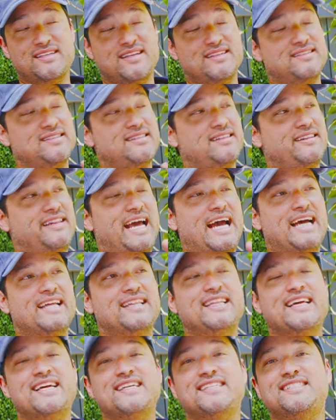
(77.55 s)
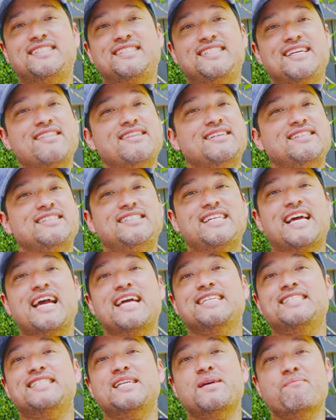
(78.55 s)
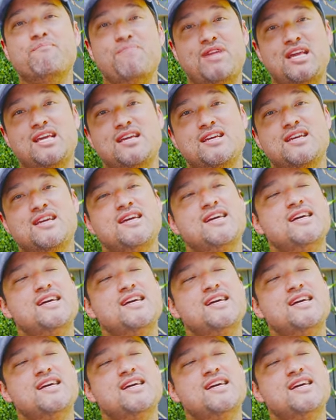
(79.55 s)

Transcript: and that lens to this day to me